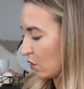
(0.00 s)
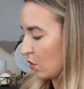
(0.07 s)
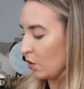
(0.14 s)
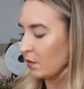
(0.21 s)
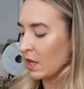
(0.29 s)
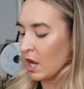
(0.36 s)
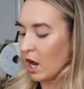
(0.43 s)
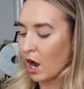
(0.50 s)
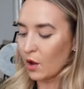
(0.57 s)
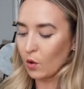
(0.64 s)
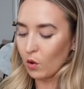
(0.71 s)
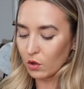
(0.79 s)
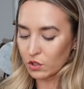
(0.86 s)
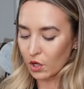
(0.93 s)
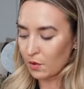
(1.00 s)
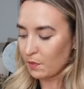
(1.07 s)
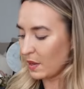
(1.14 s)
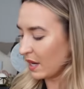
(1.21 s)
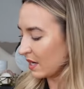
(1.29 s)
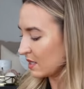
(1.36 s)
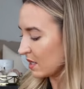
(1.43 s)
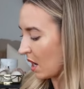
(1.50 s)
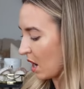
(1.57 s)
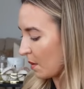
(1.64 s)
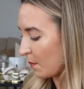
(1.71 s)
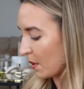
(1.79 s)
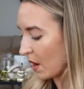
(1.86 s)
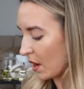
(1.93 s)
all. I also picked
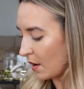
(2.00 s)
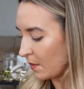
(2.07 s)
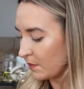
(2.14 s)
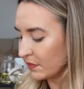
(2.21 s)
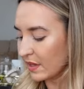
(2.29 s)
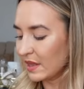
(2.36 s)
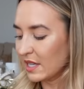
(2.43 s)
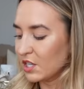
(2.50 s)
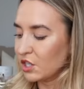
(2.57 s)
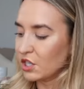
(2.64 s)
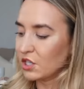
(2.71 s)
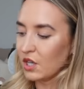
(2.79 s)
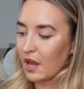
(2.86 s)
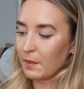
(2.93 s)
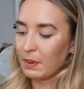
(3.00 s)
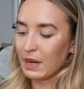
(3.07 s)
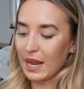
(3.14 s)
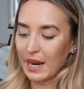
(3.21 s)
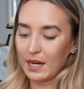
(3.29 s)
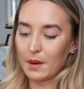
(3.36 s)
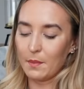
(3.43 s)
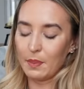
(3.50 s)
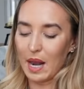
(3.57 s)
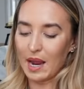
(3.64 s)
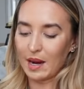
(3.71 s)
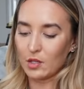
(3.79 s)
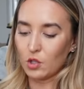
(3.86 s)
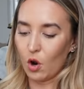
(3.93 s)
up this just like plain
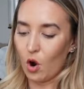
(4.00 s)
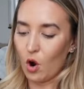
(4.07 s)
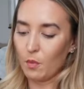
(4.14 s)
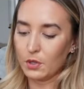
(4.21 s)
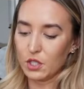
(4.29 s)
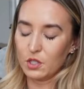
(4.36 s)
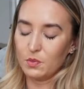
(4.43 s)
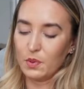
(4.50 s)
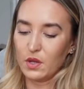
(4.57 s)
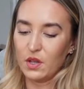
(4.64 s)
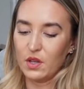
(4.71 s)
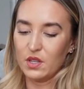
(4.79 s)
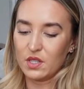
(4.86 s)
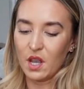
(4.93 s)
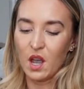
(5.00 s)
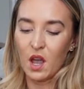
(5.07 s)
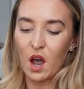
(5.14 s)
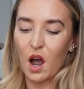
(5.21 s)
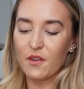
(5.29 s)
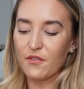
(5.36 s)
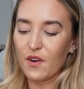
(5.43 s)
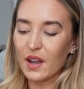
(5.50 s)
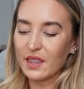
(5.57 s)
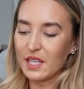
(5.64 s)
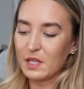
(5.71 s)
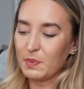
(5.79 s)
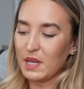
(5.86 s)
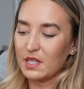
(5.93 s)
black top, just because I find
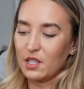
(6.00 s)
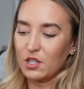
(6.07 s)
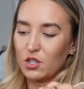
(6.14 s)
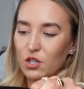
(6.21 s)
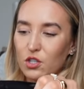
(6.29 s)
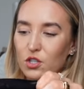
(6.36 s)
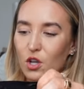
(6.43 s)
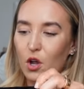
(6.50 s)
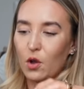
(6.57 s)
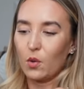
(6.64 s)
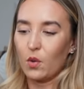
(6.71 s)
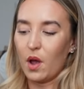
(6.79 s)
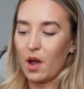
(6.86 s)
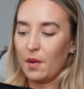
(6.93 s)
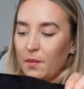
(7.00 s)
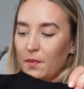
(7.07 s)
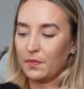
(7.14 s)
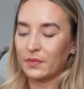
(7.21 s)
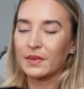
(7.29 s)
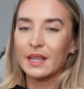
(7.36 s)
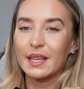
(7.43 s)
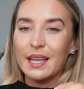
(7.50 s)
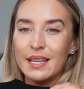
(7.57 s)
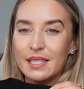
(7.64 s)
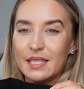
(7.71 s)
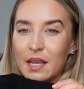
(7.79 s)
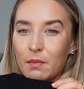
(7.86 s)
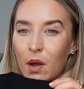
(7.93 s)
these pieces just so
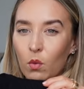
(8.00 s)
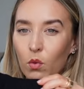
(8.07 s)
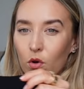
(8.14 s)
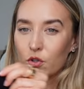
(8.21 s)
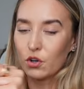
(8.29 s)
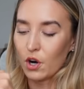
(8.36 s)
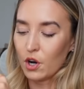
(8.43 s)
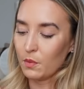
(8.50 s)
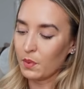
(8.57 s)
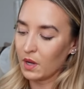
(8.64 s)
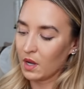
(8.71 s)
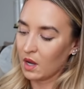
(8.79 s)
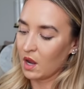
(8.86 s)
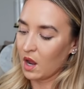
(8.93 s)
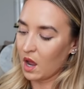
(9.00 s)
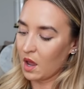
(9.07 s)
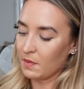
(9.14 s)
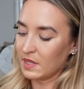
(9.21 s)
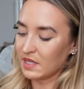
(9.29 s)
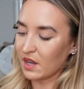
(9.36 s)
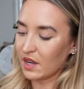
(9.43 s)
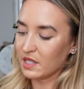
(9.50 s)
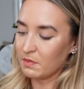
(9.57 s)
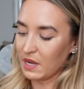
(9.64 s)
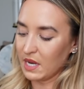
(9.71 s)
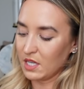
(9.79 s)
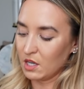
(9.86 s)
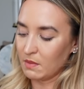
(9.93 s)
easy in my wardrobe. And the size
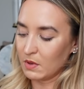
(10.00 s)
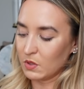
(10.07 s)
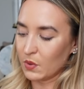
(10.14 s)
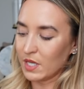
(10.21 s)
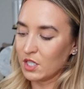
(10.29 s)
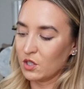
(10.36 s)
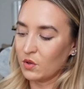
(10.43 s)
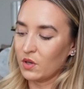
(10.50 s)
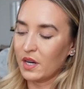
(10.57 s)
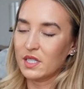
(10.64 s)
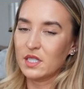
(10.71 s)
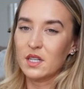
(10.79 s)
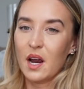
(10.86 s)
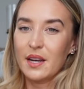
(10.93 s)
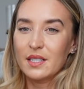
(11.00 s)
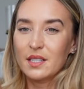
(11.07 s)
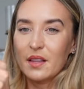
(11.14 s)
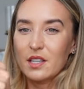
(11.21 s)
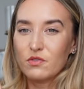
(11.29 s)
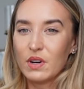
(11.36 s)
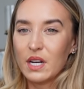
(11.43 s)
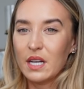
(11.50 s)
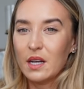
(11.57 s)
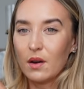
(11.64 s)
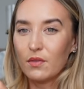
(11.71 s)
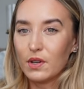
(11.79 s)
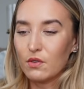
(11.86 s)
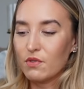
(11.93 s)
medium is $22.99. It's like this really
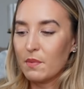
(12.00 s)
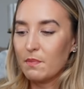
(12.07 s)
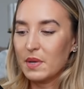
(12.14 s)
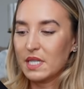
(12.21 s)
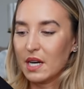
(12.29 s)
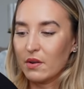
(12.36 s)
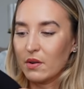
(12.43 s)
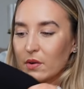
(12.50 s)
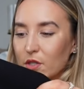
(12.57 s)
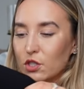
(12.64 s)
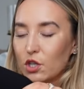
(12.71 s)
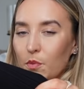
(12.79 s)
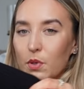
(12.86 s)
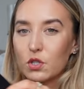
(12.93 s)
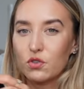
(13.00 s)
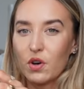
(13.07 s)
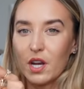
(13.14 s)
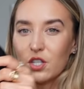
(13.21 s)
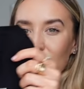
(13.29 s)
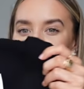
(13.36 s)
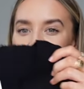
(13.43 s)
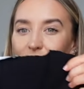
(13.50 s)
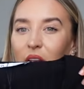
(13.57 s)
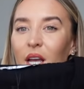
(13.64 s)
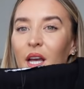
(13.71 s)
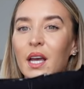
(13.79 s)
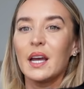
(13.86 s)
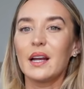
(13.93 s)
lovely rib material. It's super stretchy.
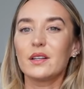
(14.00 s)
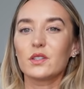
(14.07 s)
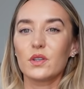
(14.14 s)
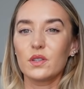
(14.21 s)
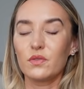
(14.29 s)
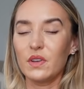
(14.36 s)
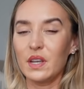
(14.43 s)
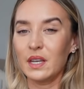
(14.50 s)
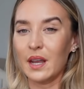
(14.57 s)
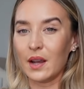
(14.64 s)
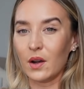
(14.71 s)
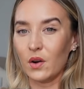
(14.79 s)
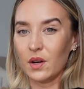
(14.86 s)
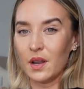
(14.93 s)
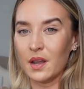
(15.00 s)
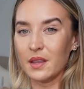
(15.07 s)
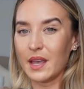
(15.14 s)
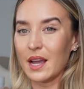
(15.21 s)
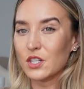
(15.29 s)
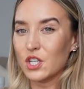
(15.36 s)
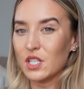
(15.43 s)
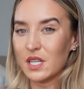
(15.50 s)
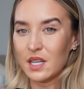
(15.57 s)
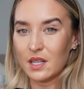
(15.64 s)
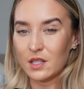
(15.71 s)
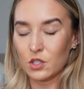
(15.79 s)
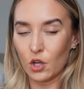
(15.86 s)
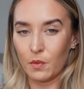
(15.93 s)
And it's got this V-neck on it. They actually did it
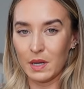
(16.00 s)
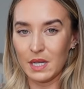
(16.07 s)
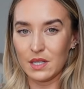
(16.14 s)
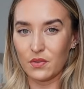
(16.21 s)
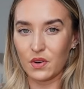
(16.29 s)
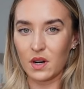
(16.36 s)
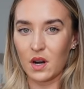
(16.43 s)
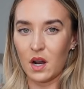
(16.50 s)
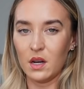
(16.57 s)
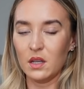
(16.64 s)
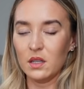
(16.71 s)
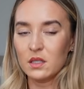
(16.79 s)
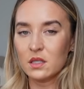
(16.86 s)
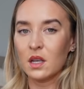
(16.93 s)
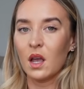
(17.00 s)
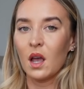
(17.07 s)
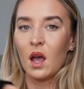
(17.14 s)
in so many different colours.